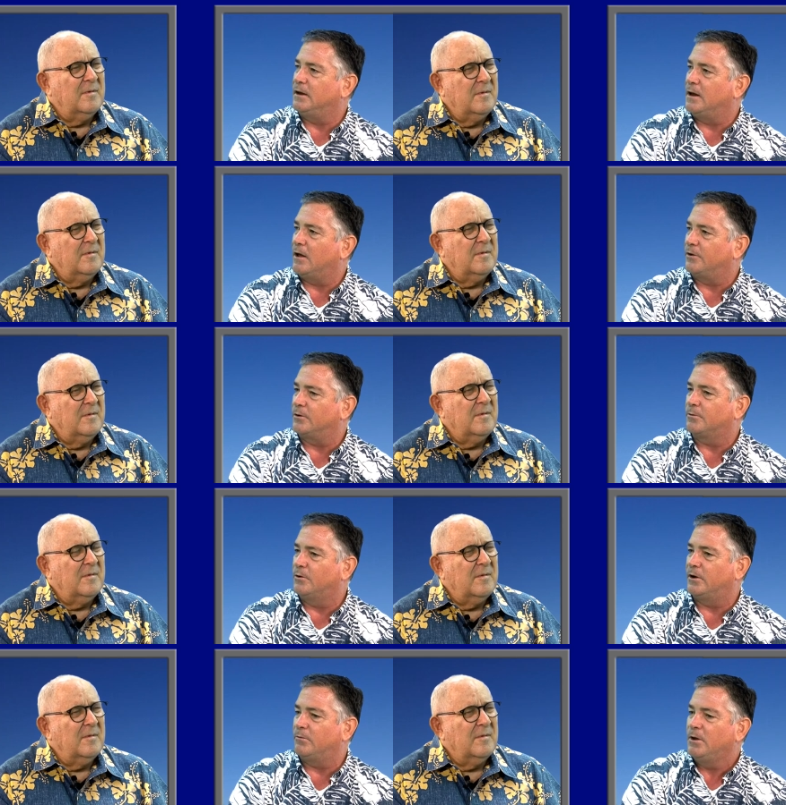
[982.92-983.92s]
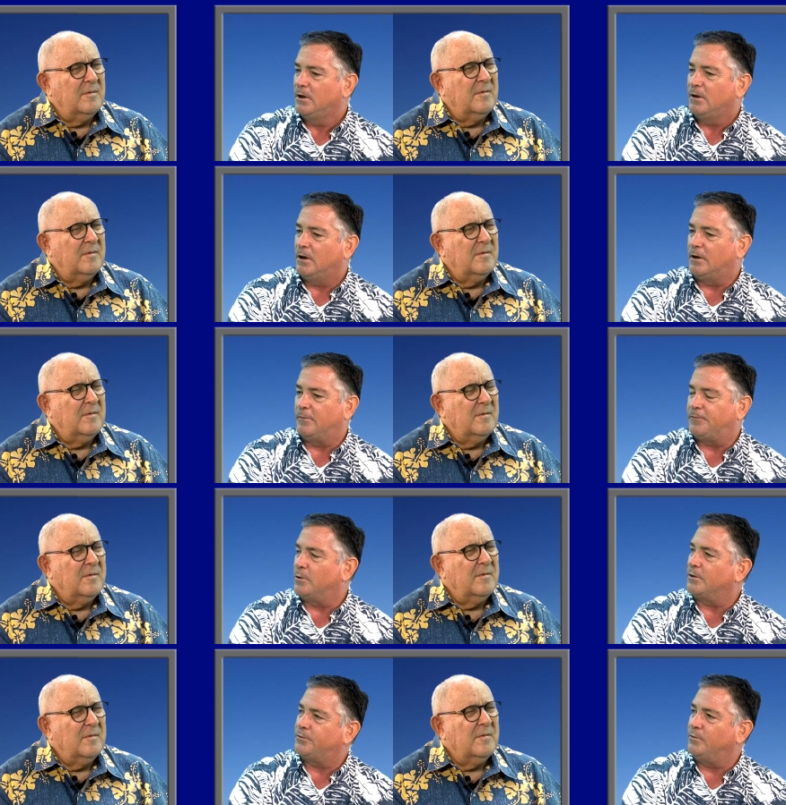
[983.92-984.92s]
Speaker 1: and now they're going to
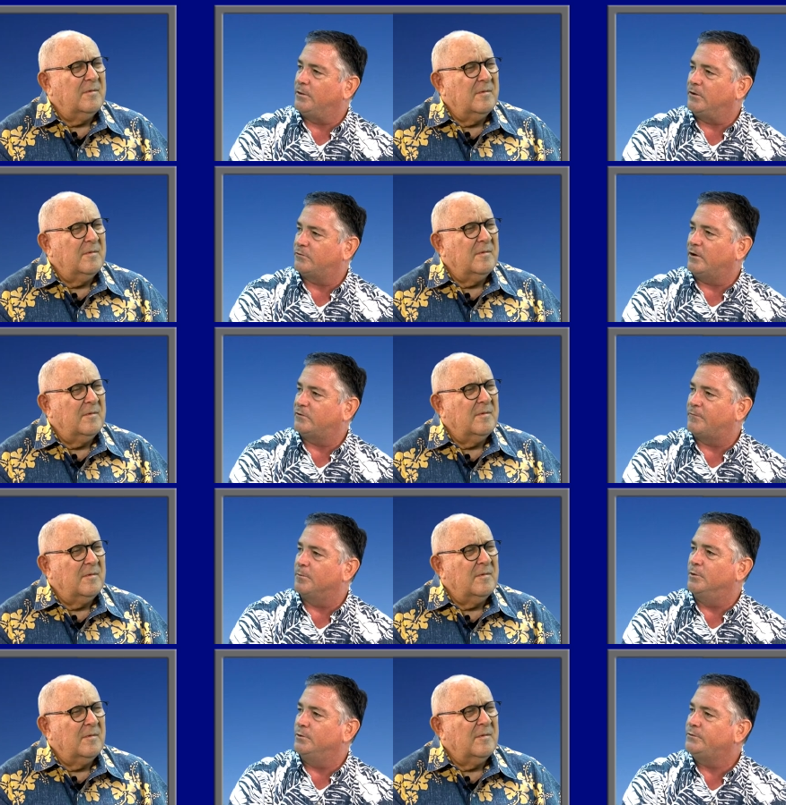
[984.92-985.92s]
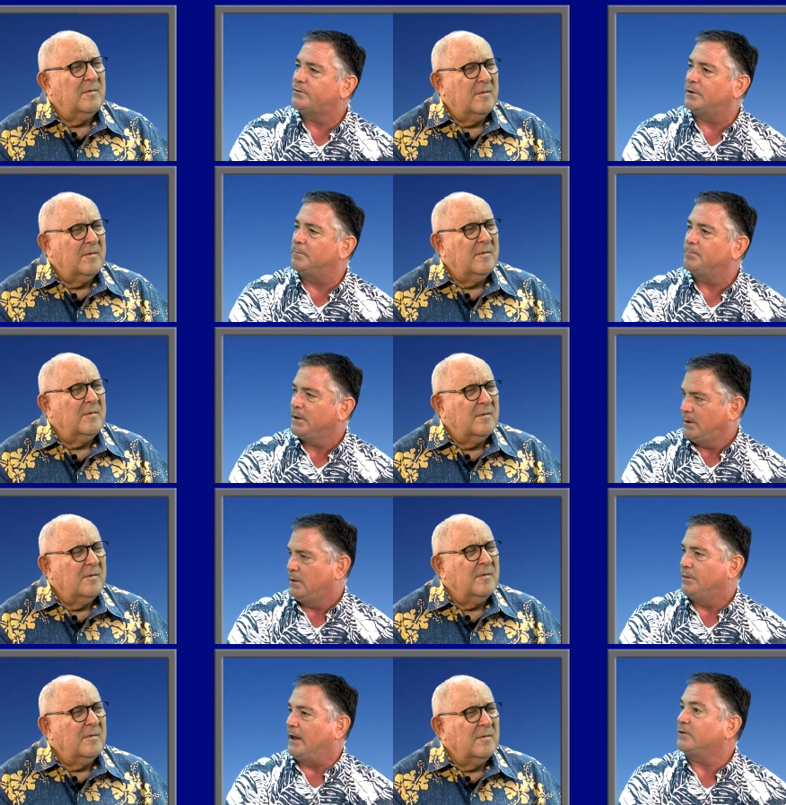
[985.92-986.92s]
float it through the Straits of Hormuz, and
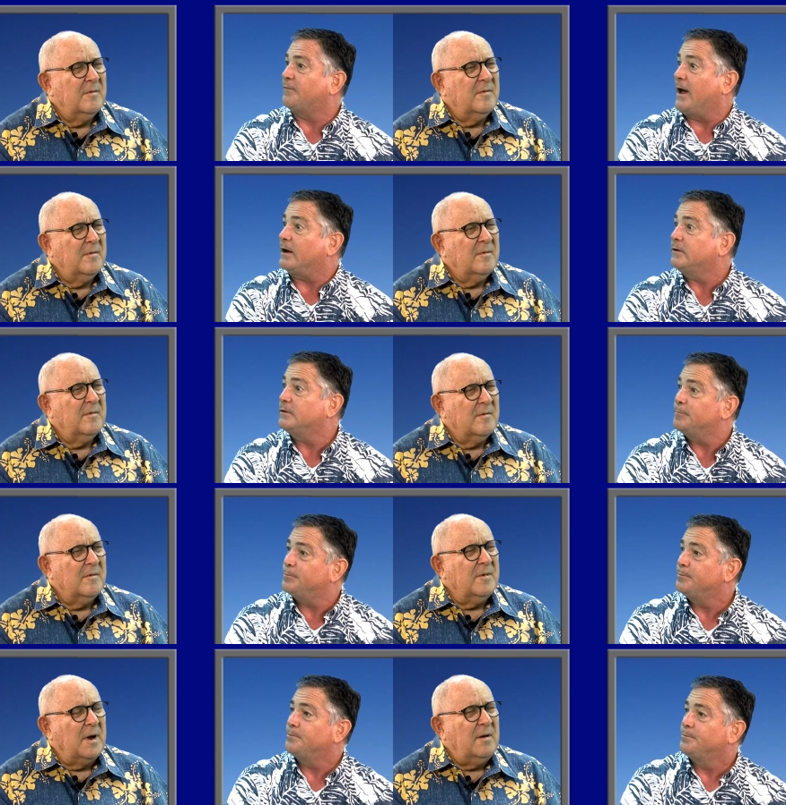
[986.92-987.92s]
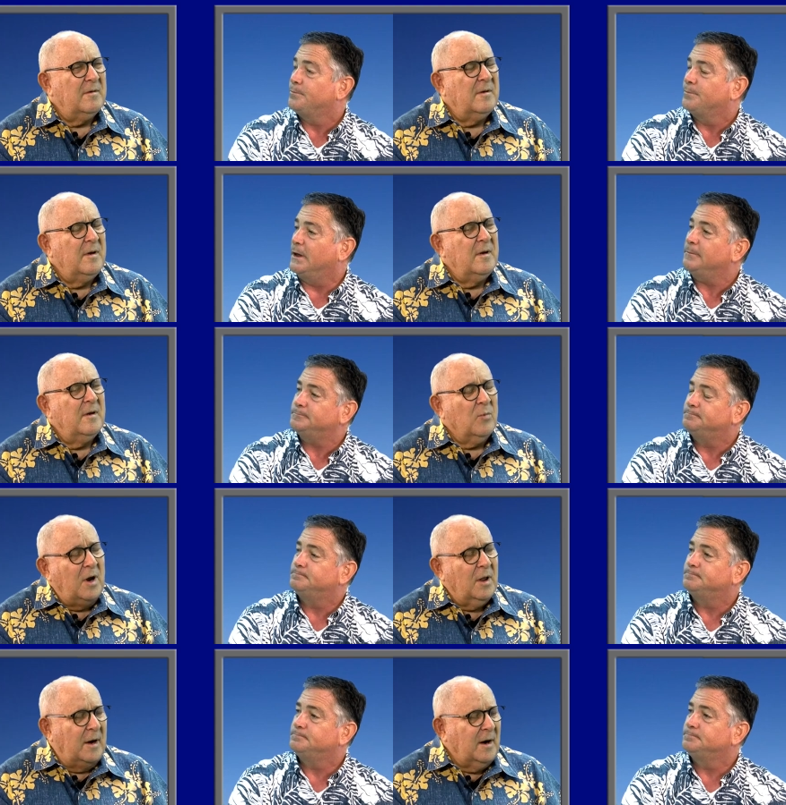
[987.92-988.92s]
that's a fact. Yeah. Yeah.
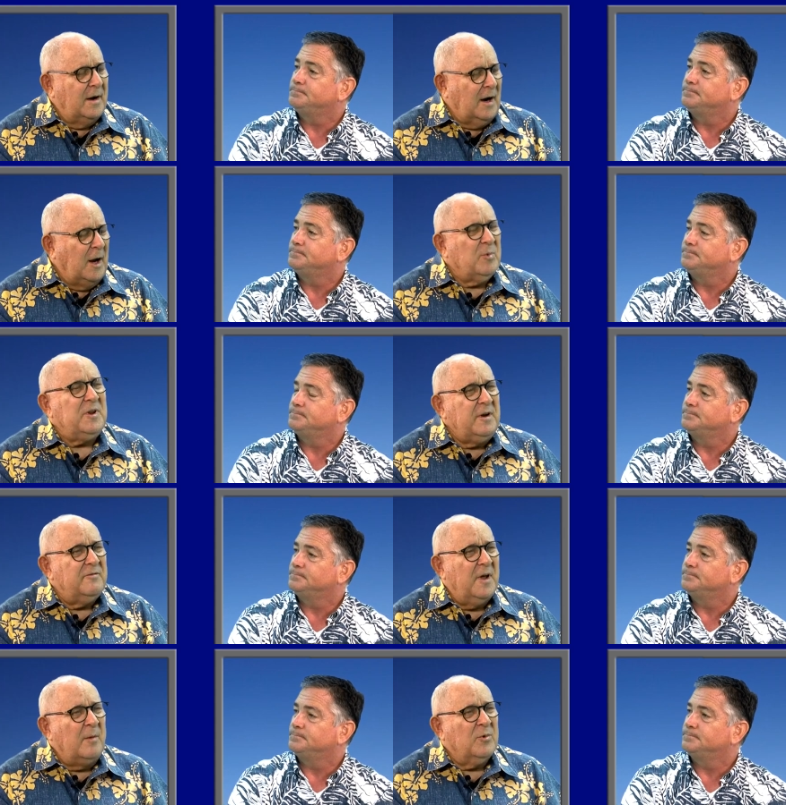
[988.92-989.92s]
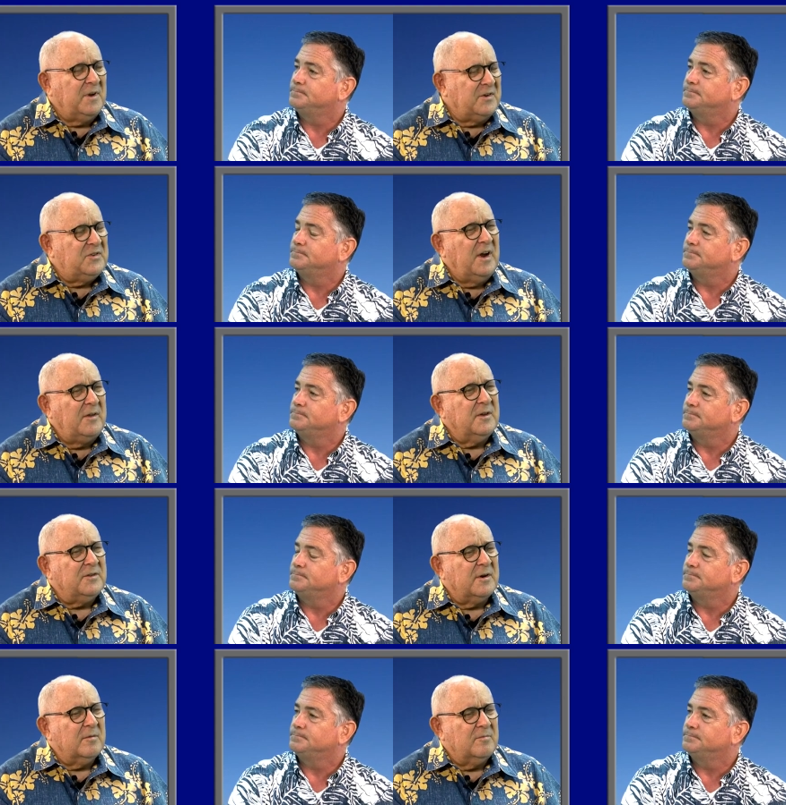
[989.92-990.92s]
Speaker 2: Well, and I believe them when they say that
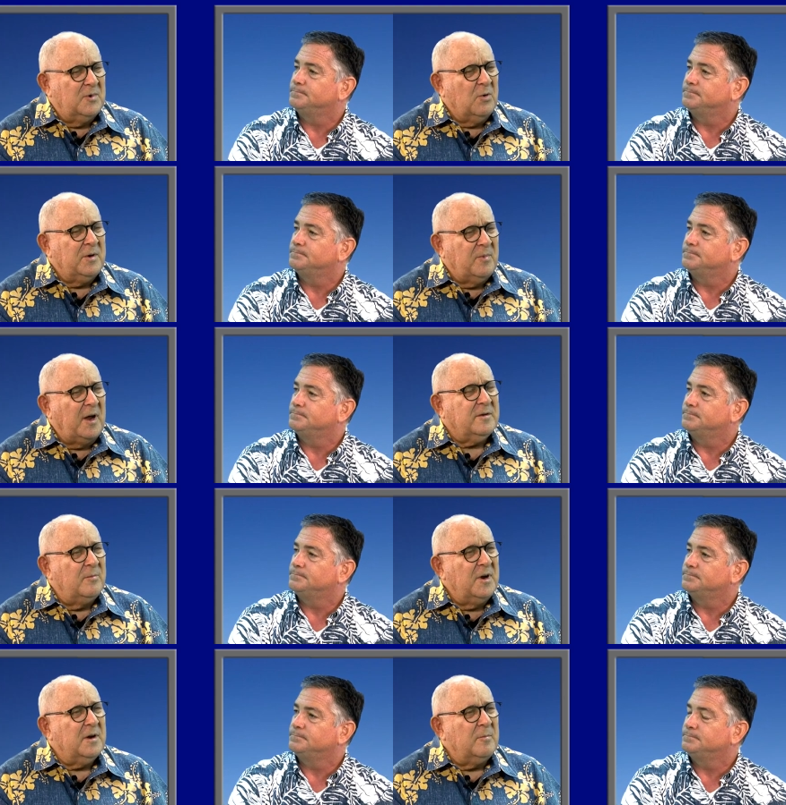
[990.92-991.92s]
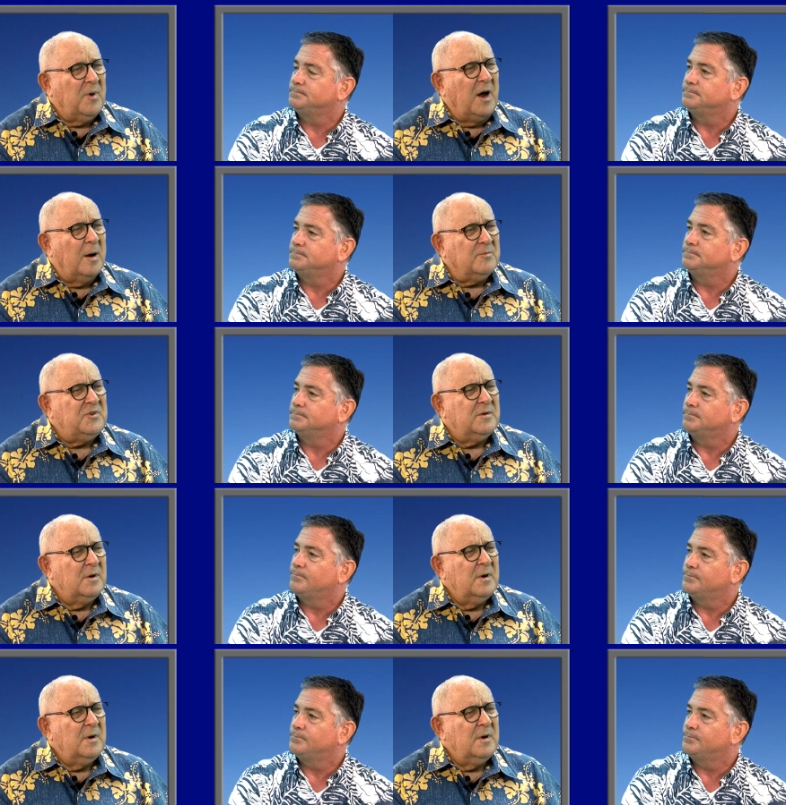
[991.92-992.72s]
they're going back to making bombs.